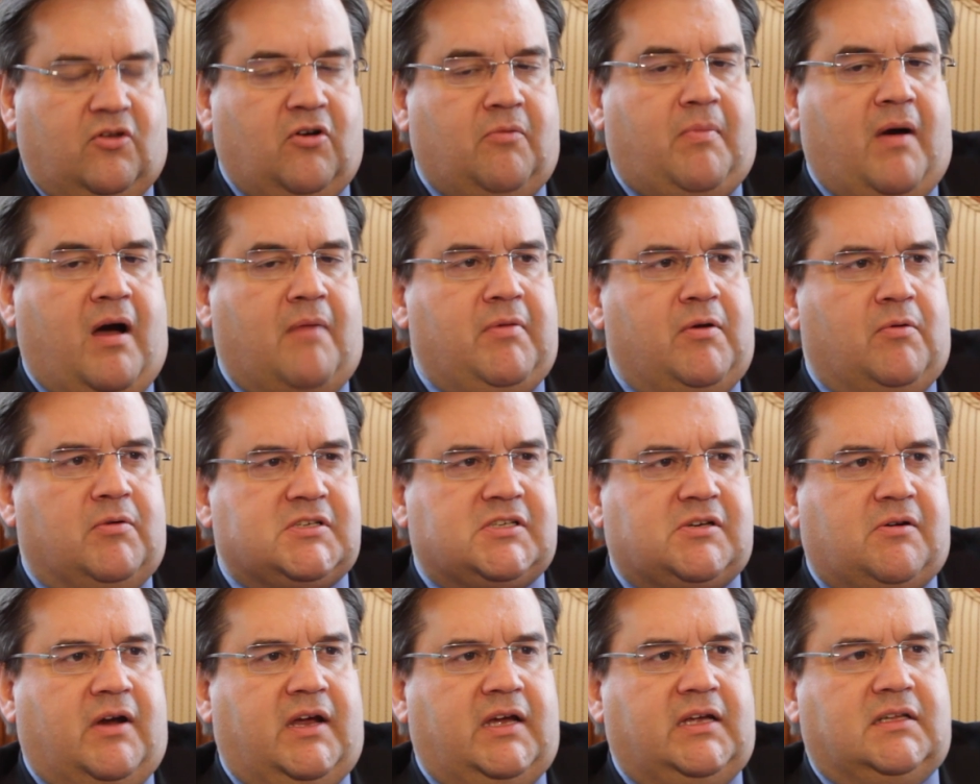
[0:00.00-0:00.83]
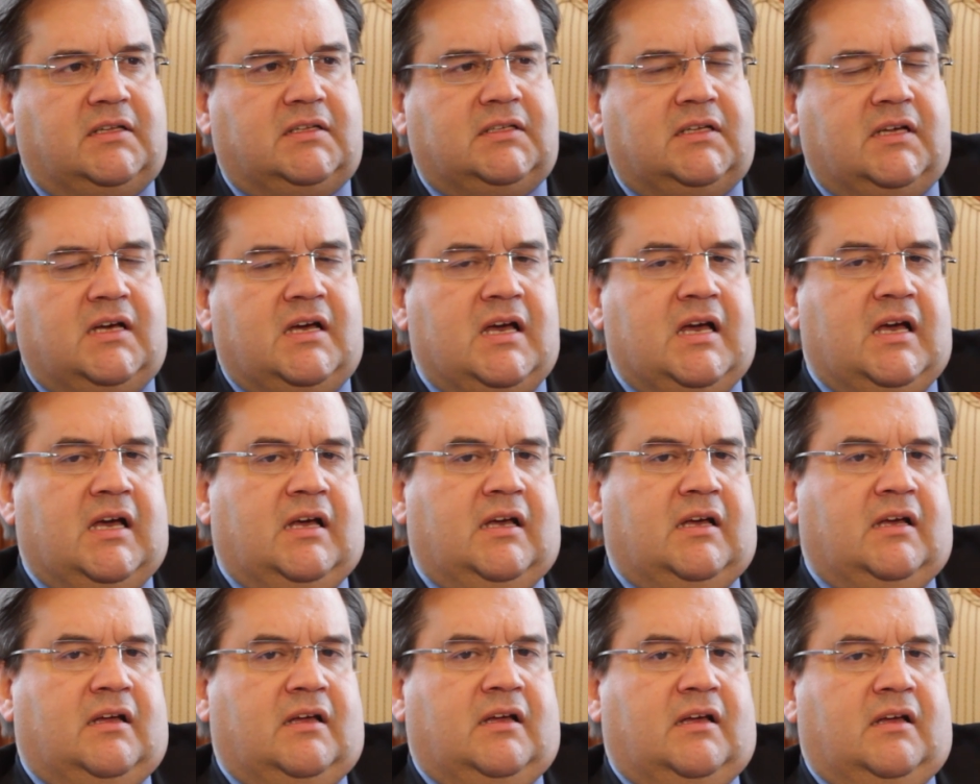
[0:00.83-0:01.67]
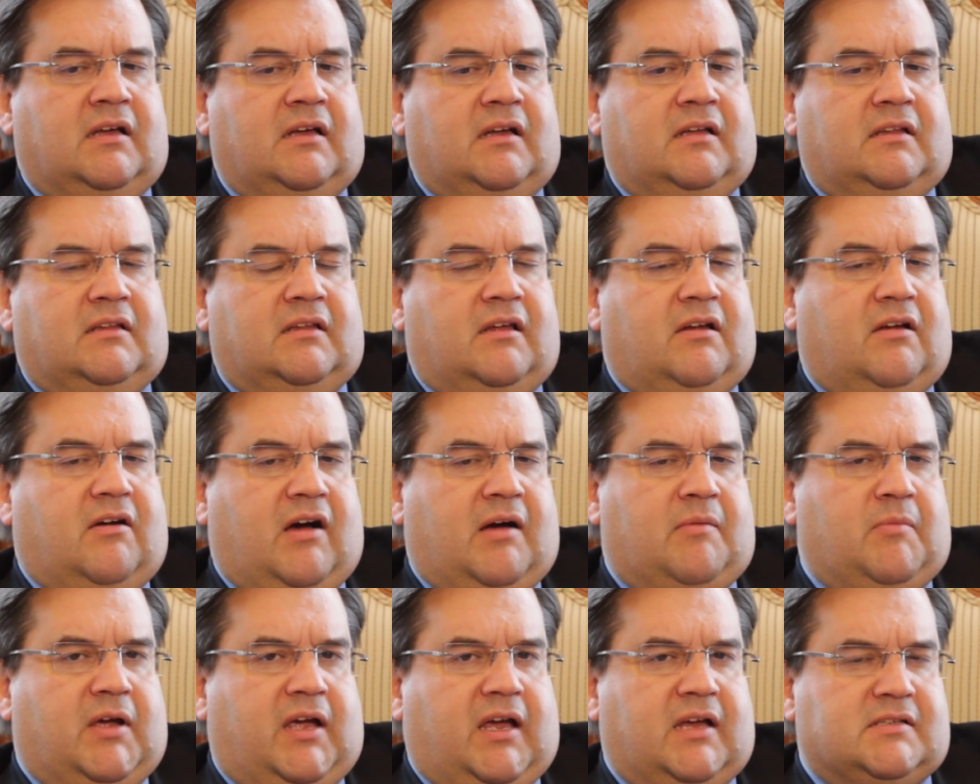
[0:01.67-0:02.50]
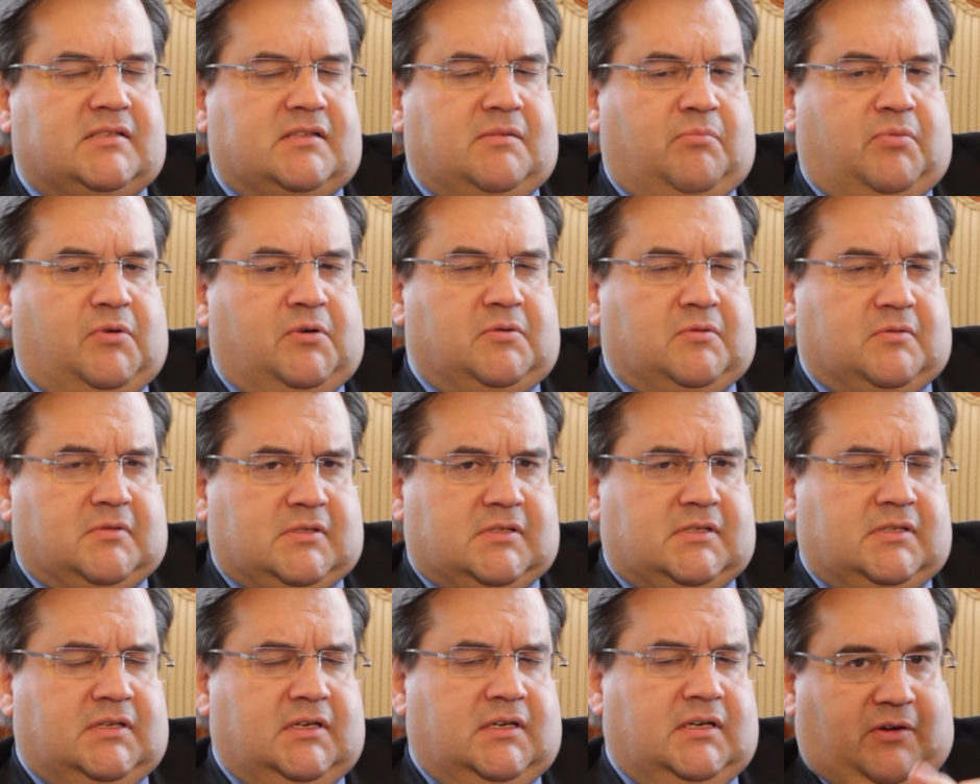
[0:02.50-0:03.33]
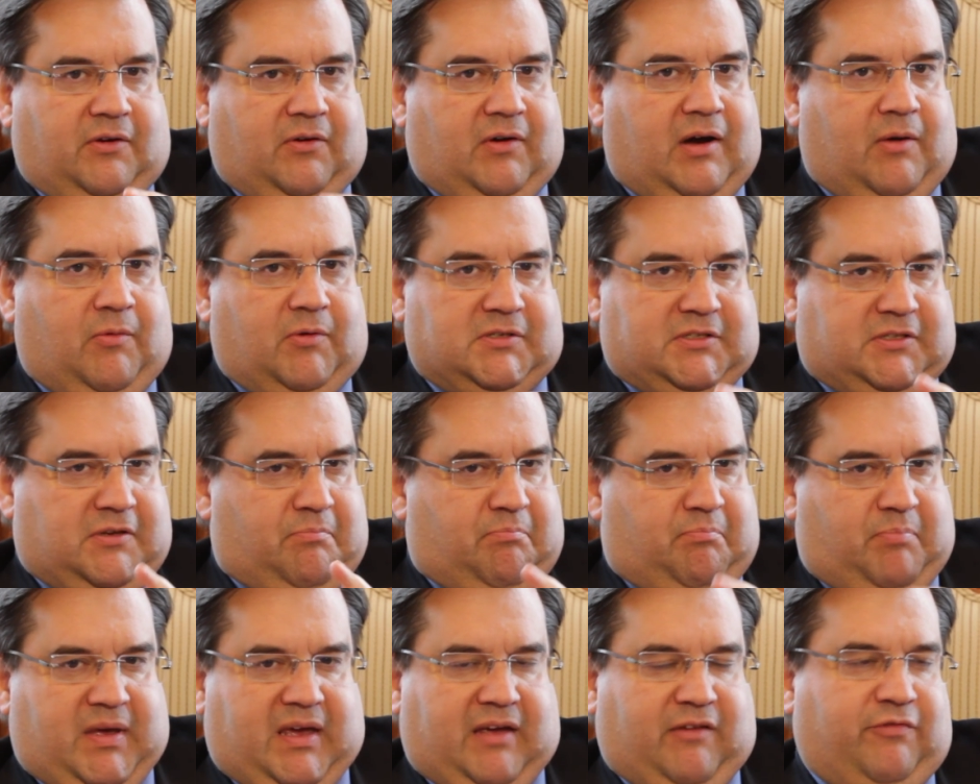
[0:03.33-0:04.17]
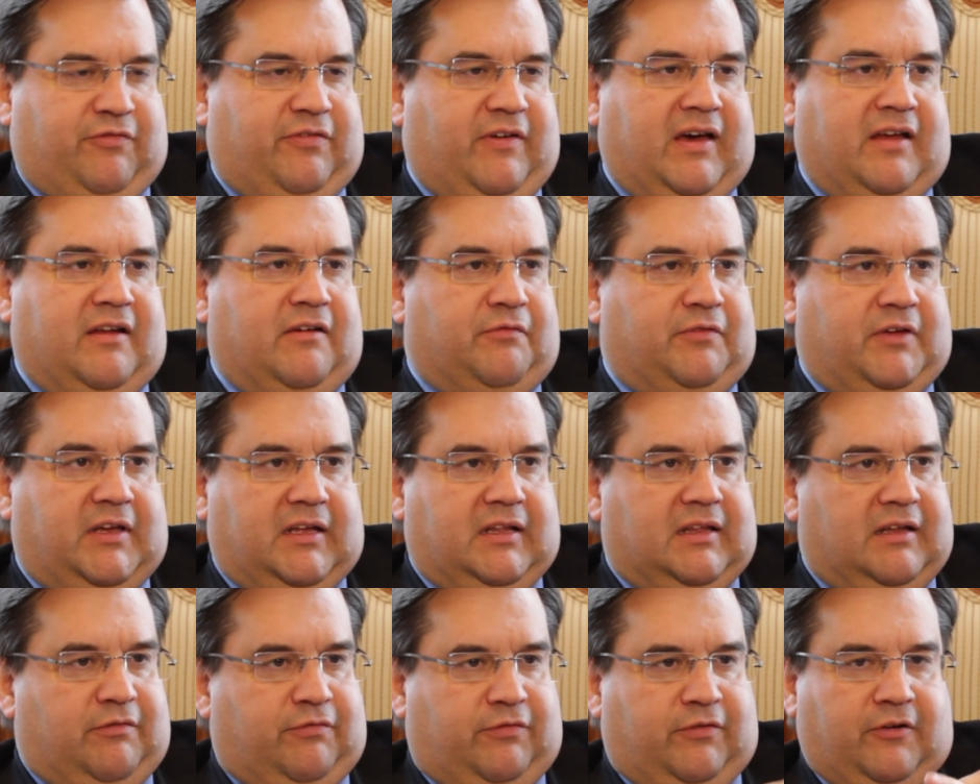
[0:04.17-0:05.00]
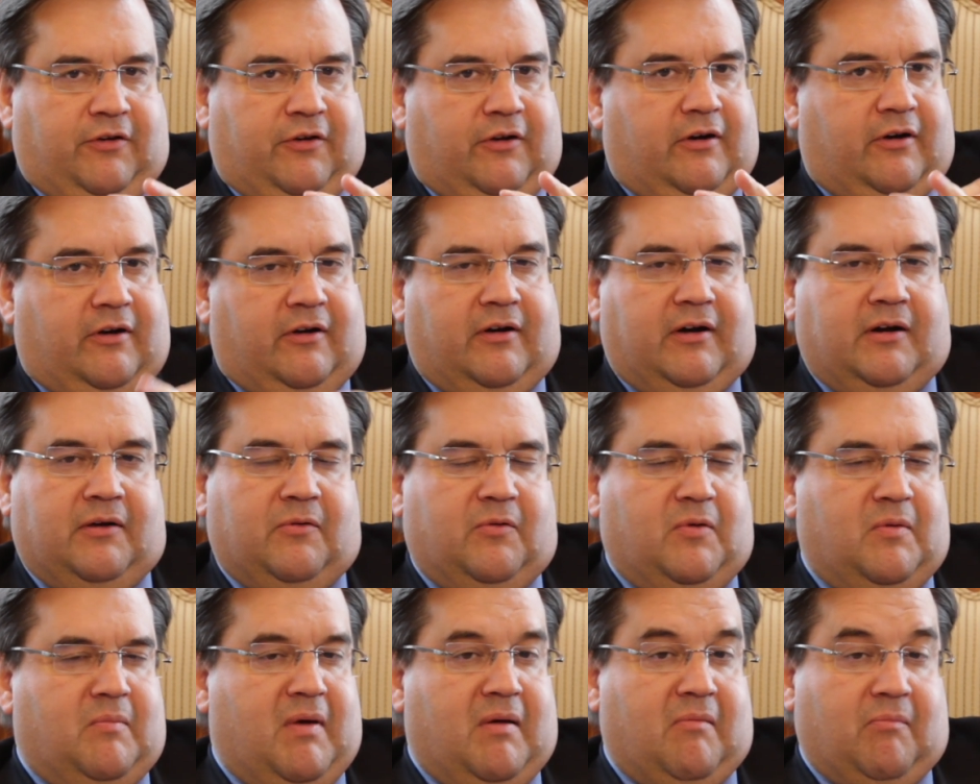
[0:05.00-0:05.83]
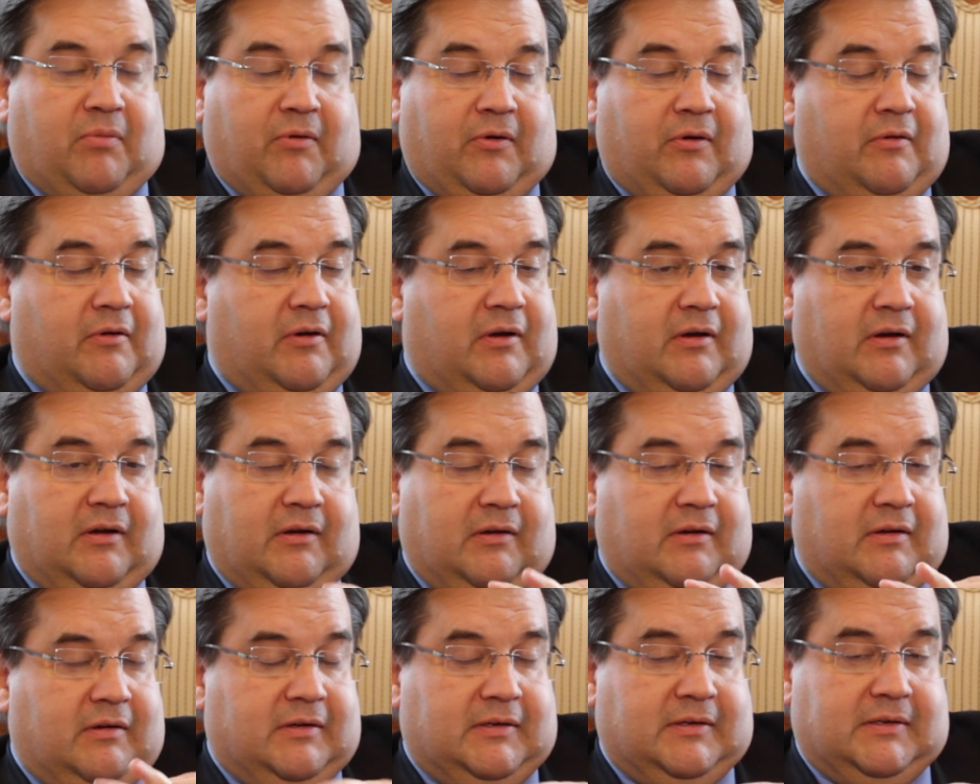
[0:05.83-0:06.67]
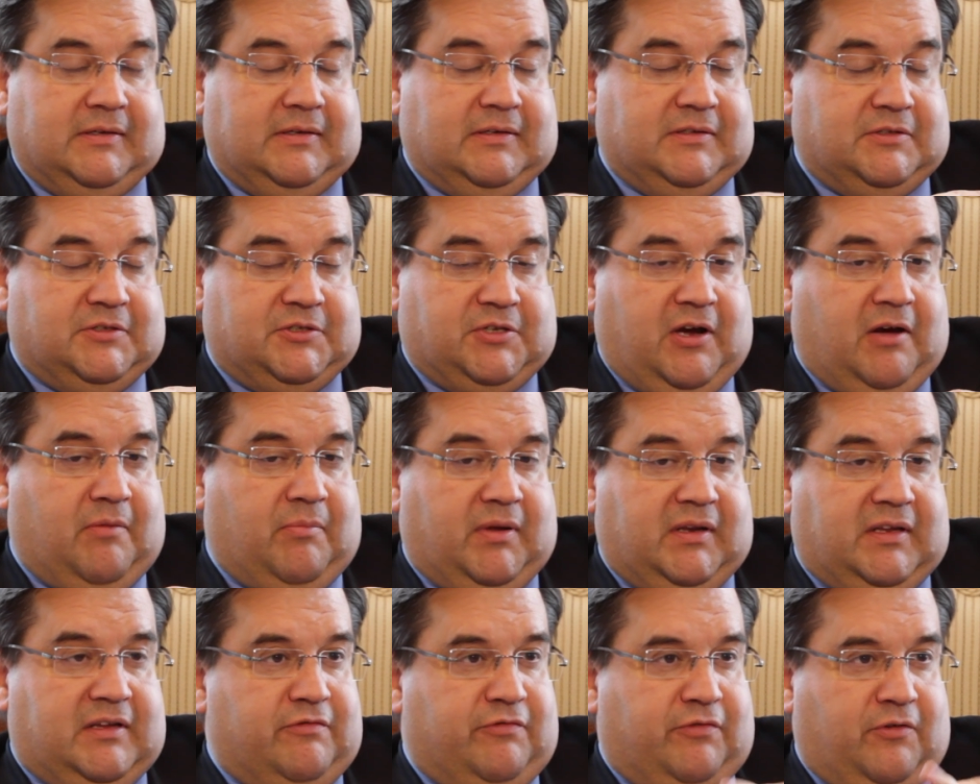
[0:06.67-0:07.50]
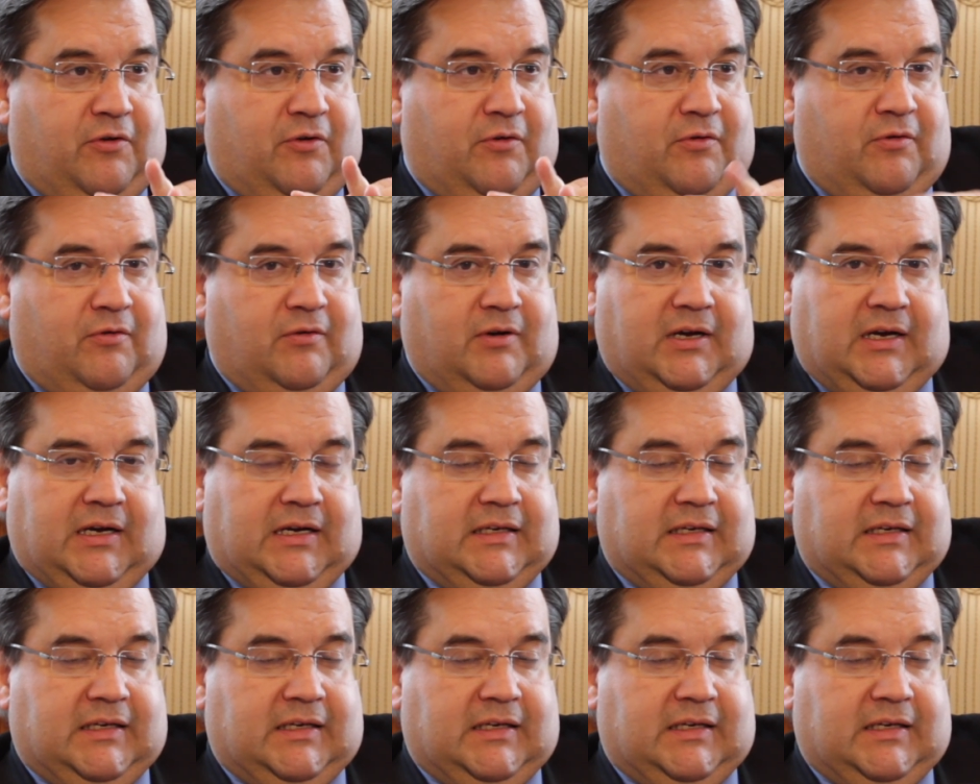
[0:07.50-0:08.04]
No, Bobby was great. No, I'm against the Bruins. You know, I was a big fan of Guy Lafleur. I remember Jean Béliveau,